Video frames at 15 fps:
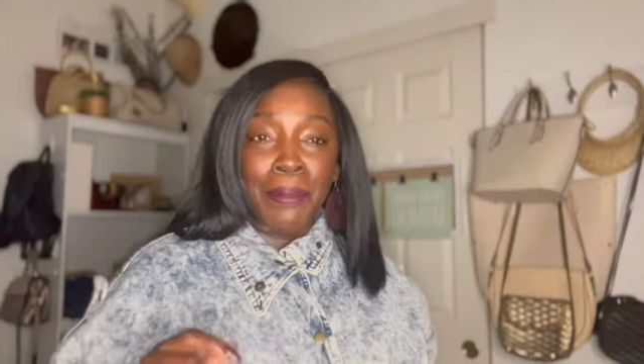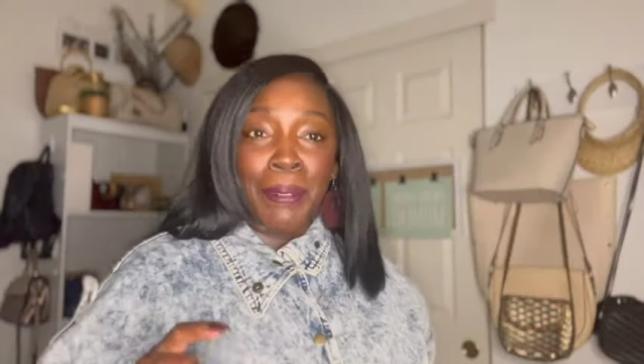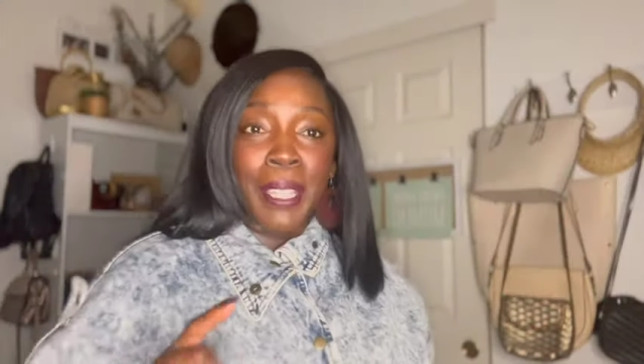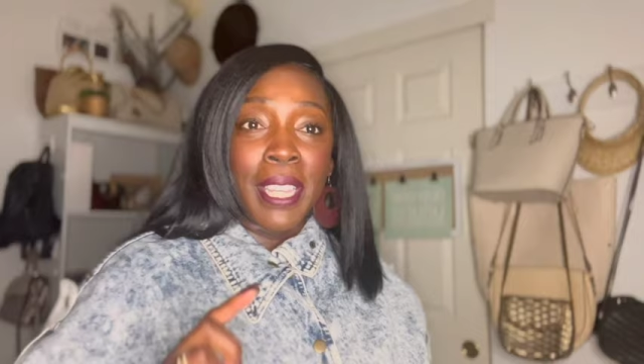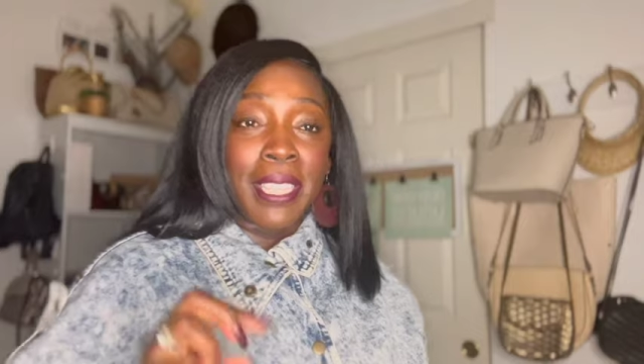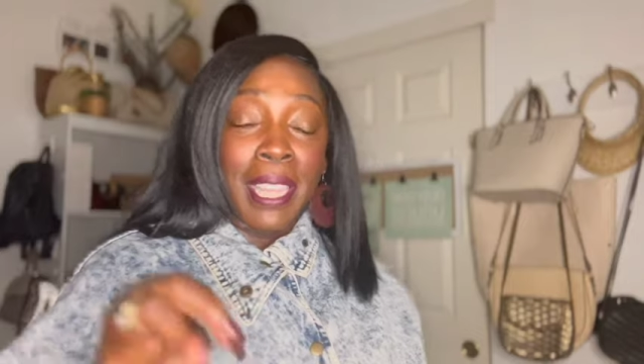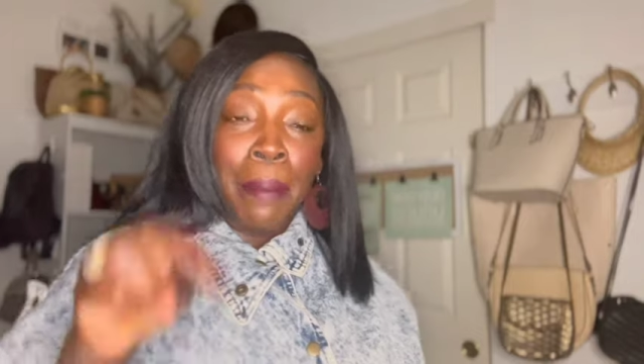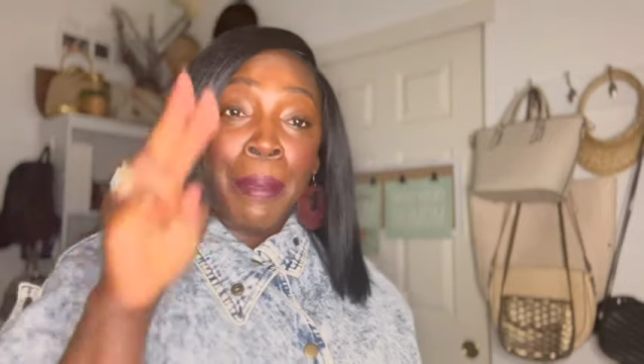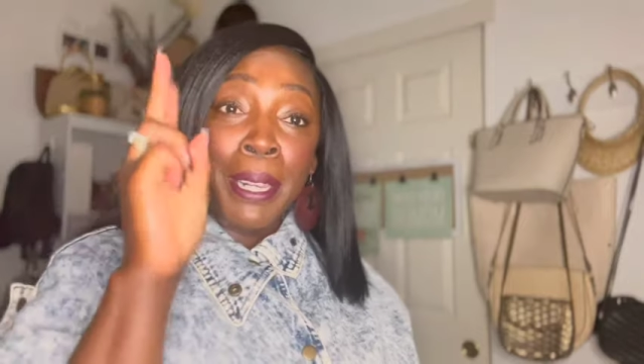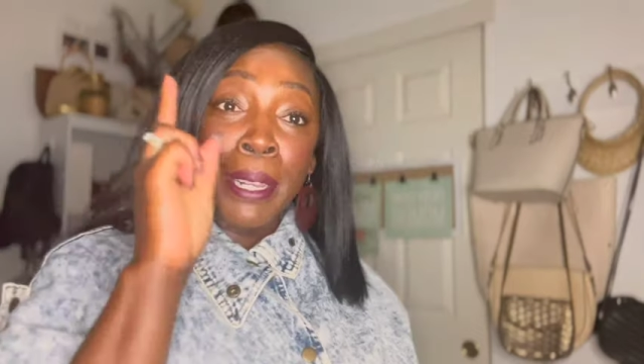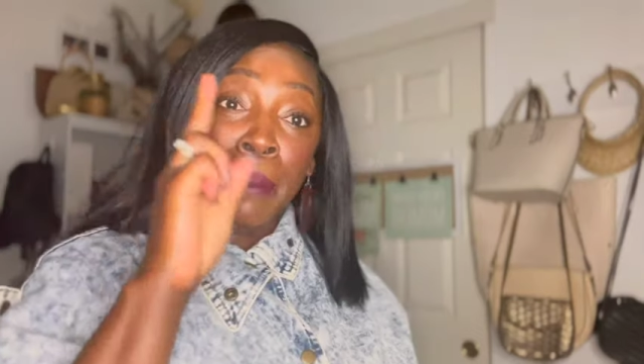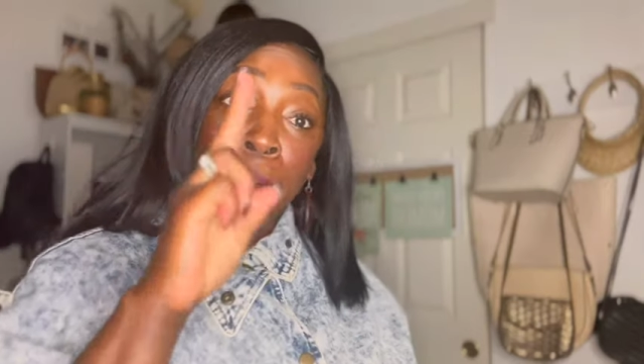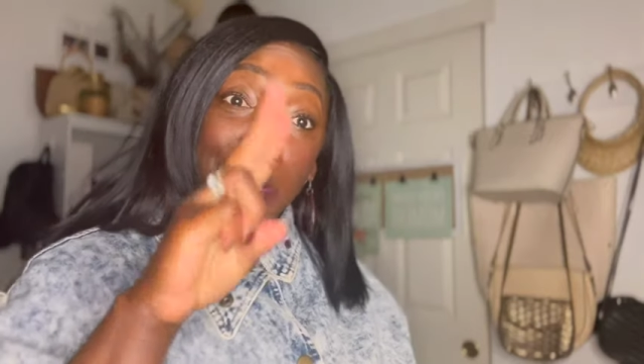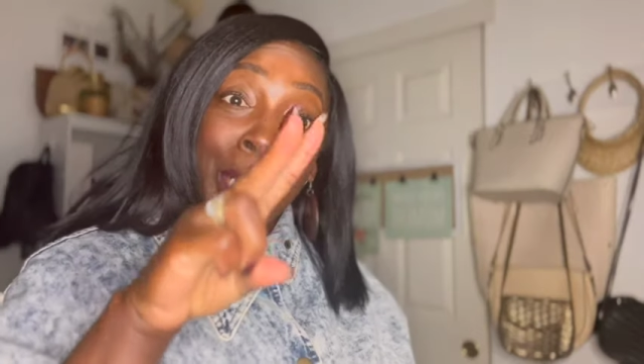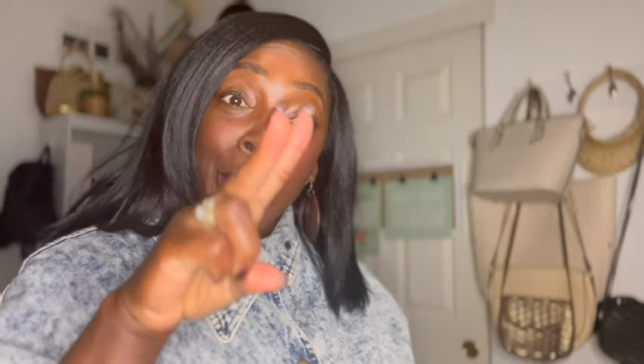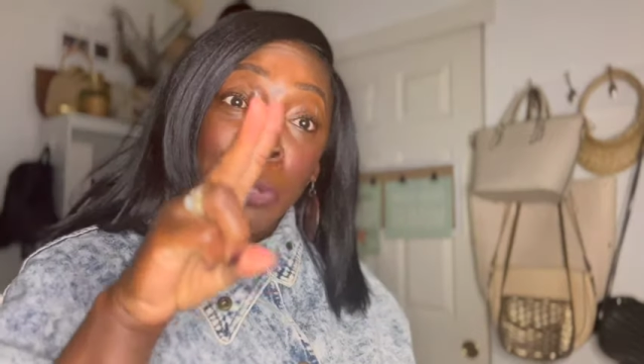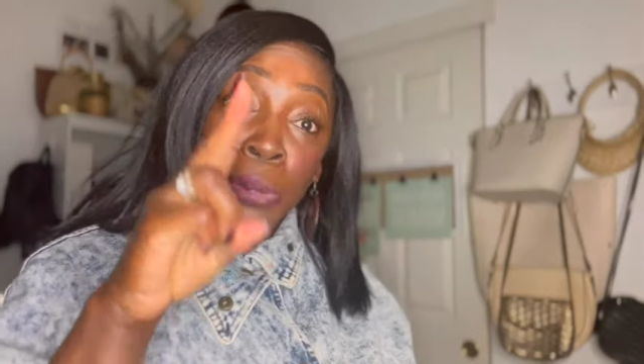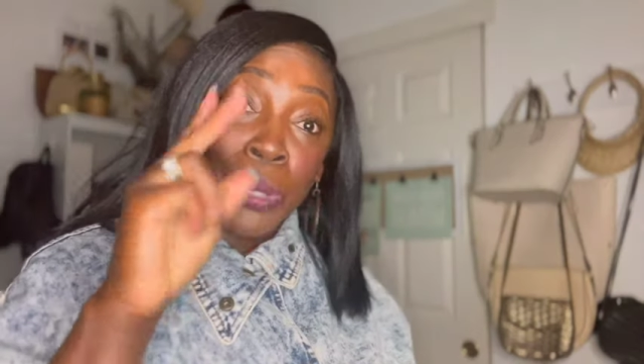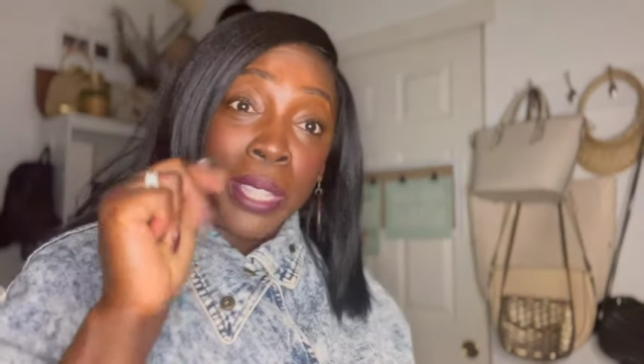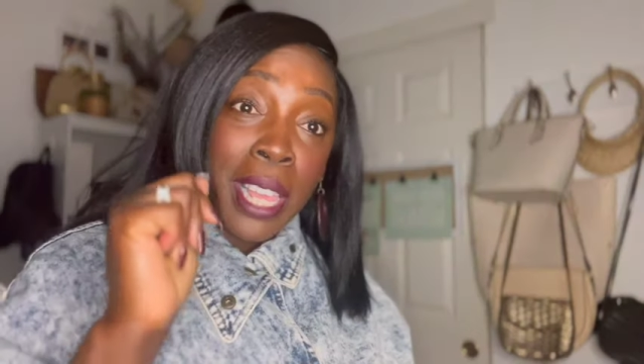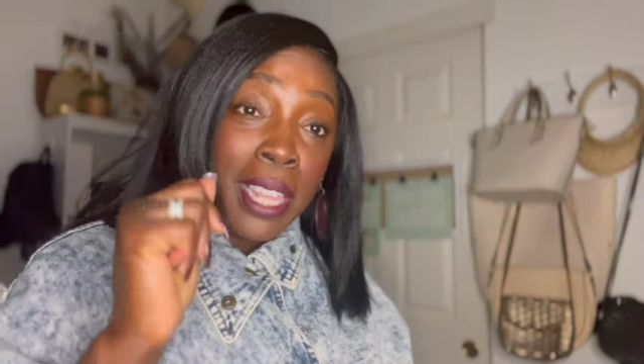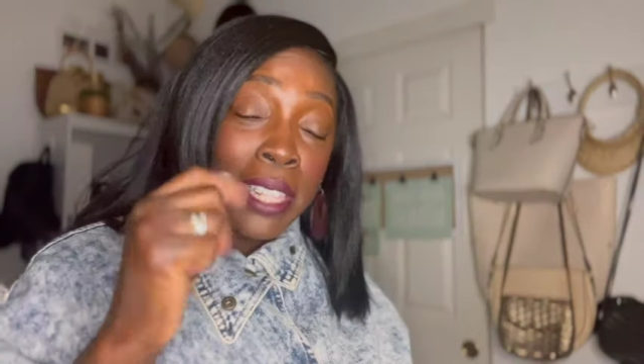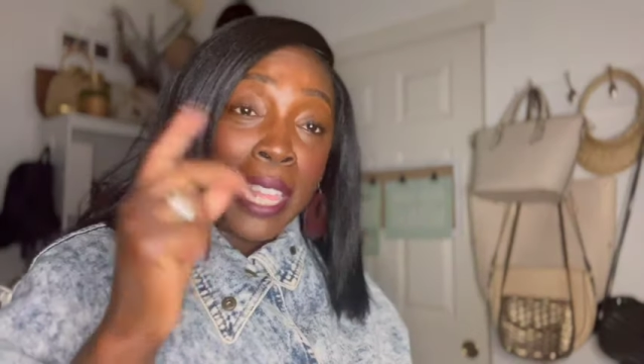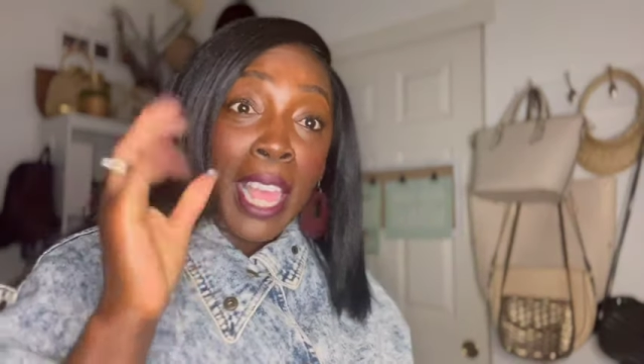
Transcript: Because I picked up two sets.